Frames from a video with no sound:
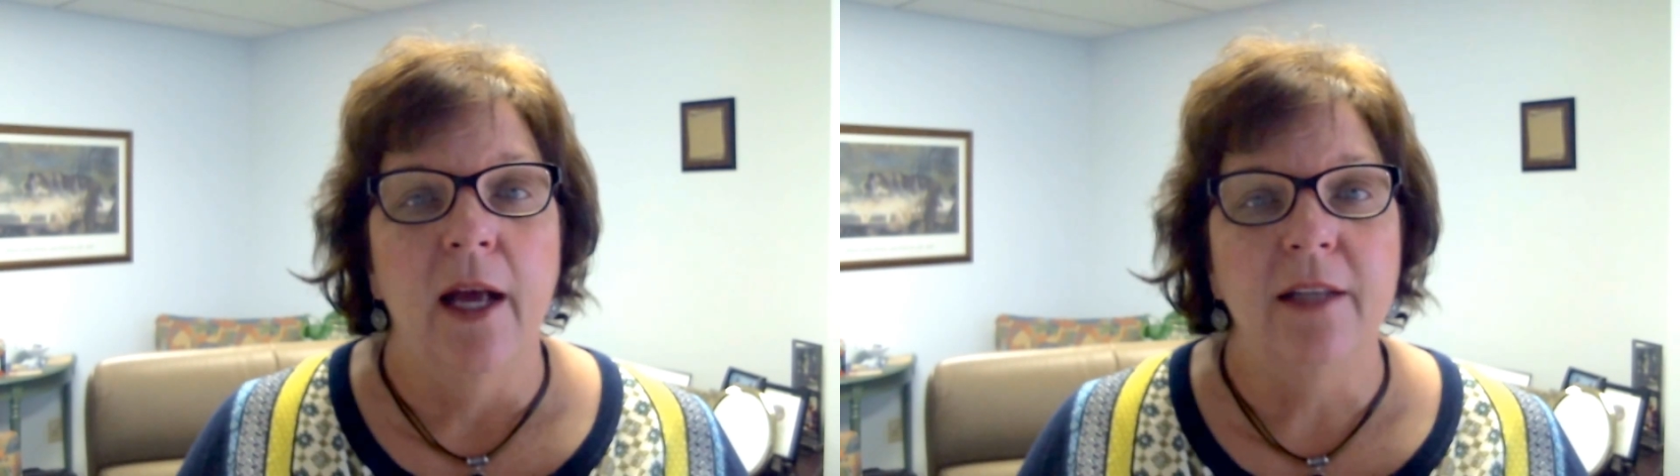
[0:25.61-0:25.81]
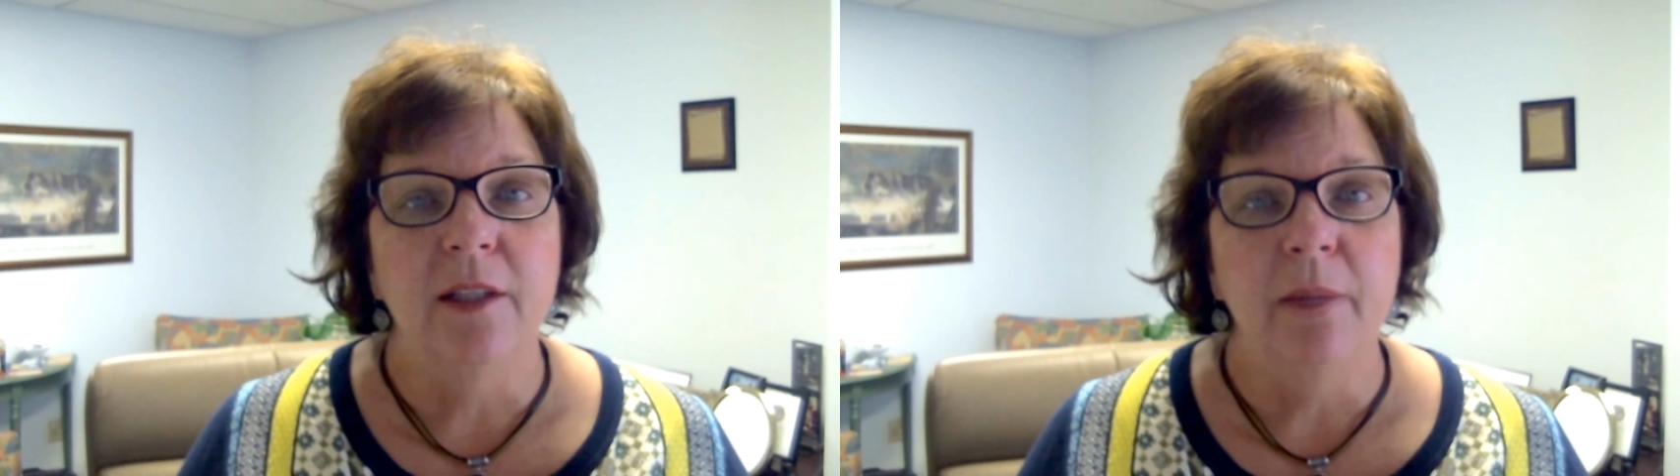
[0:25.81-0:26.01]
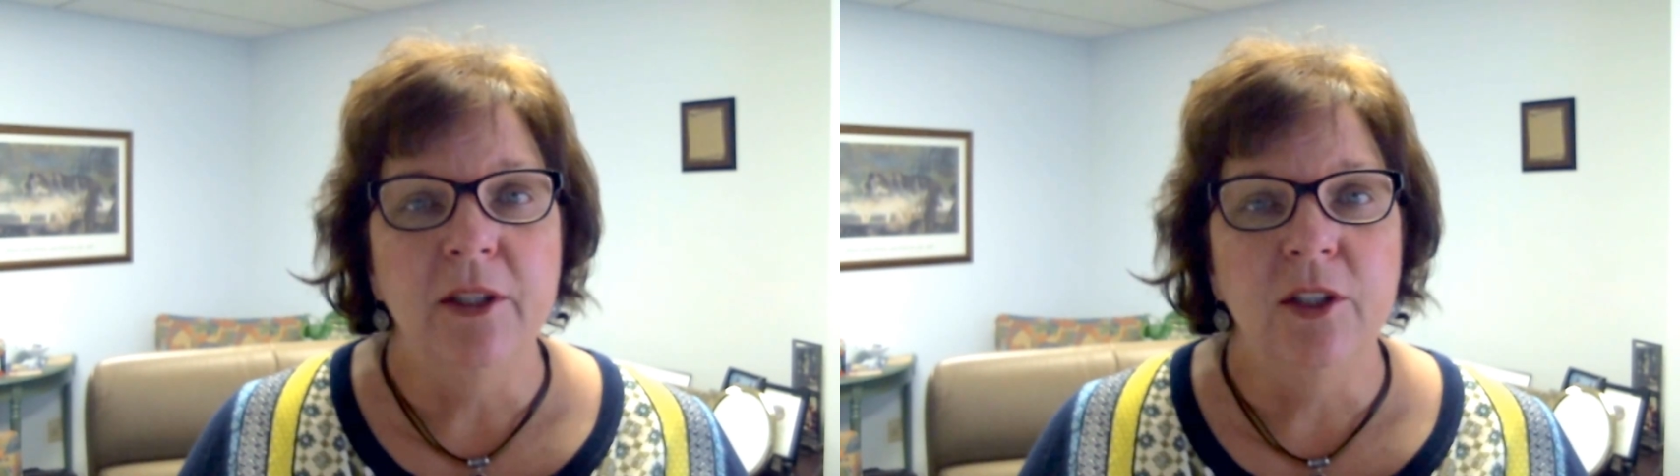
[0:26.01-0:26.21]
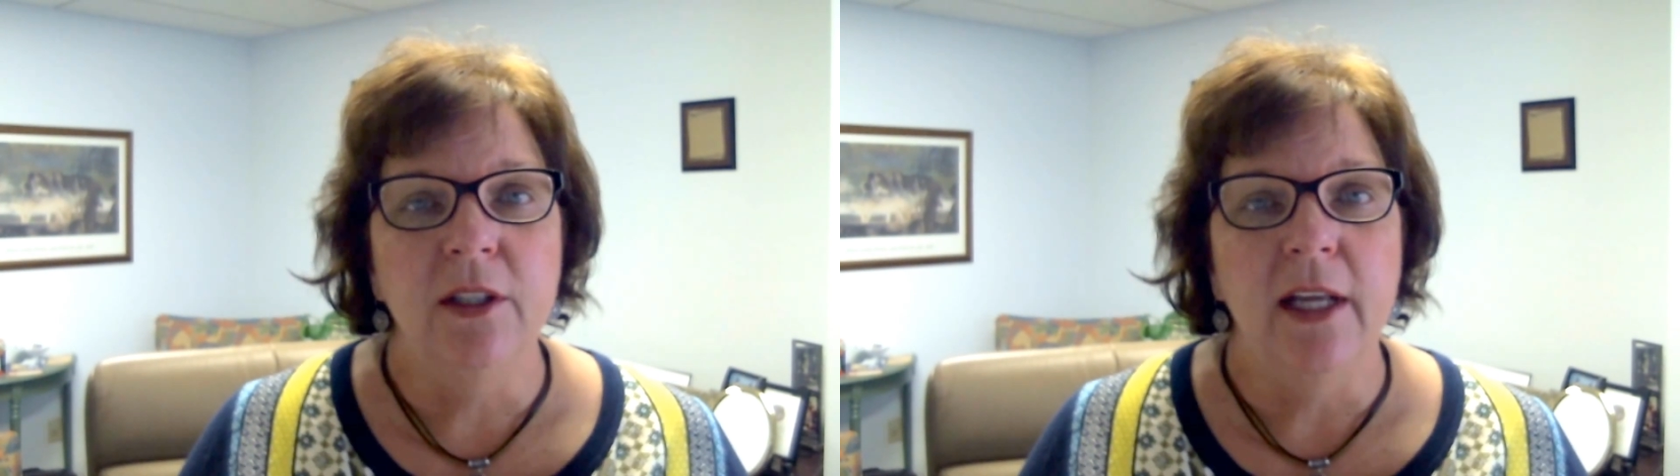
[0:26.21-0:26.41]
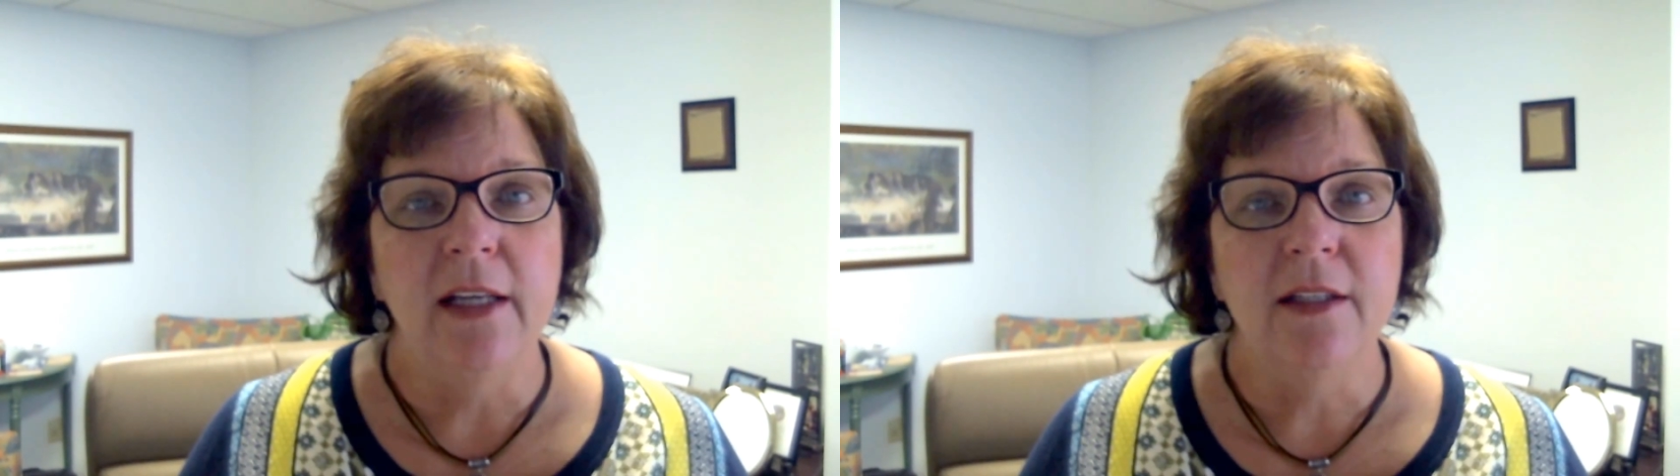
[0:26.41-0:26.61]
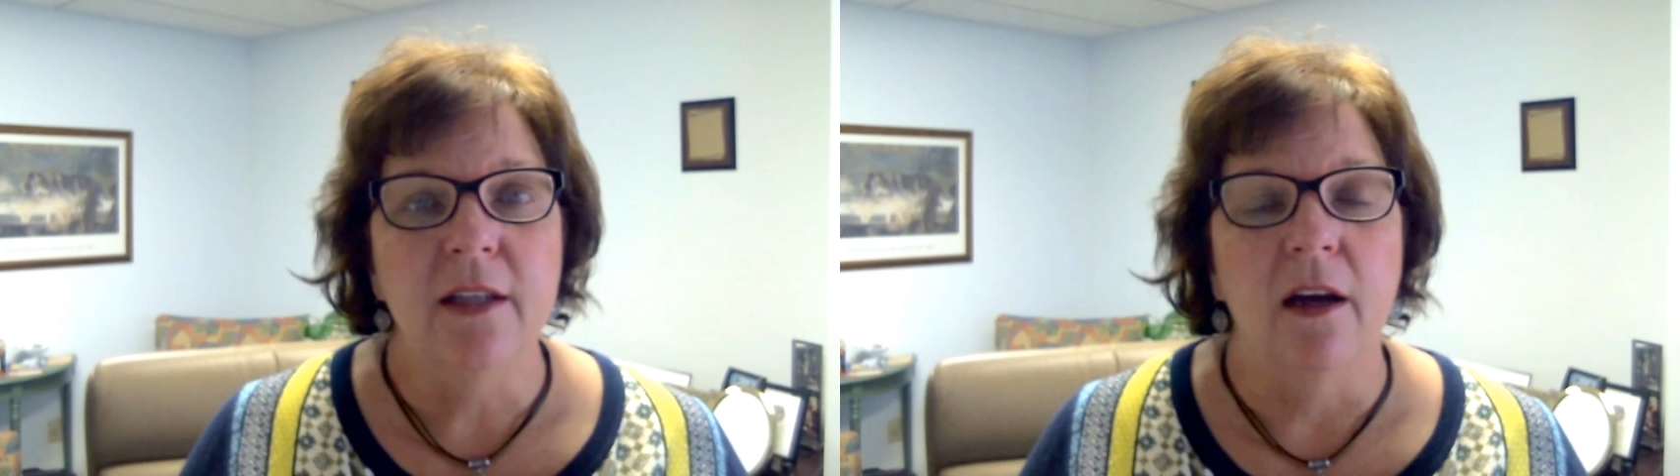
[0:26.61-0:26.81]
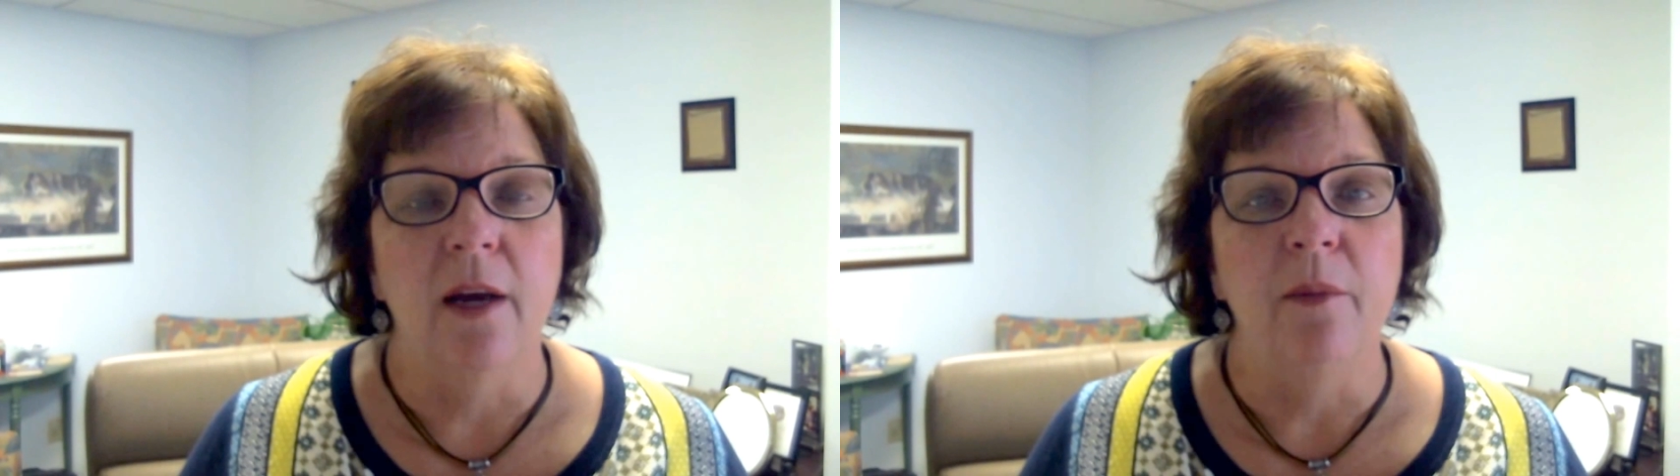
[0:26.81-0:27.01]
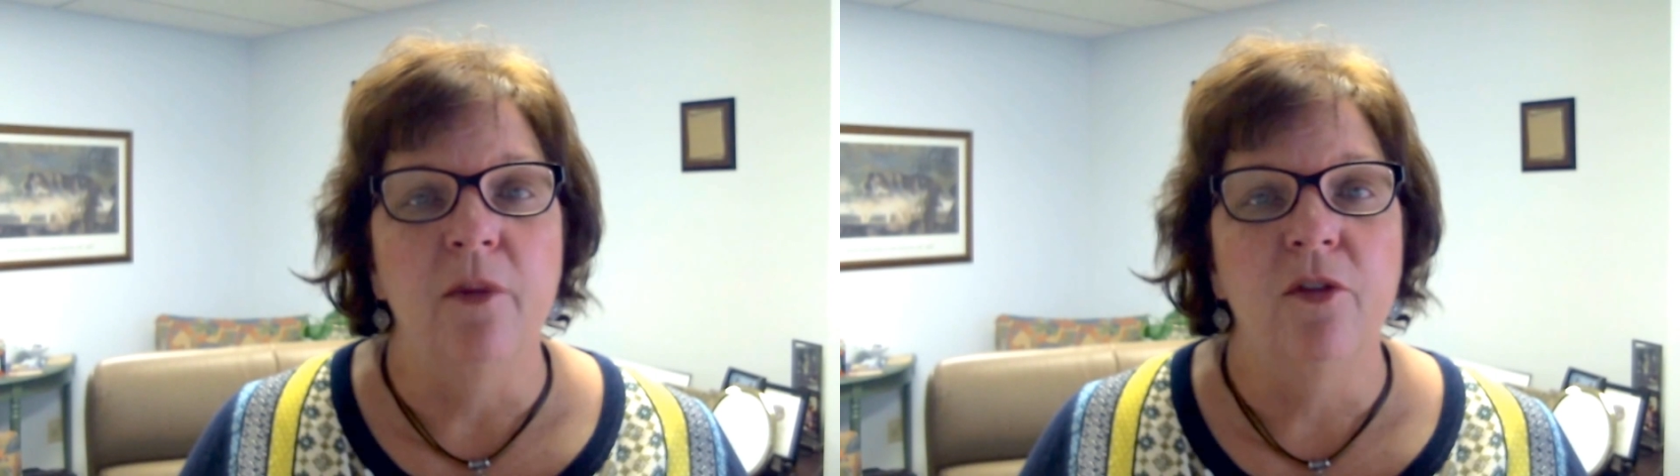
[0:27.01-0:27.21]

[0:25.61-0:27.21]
As I mentioned last time,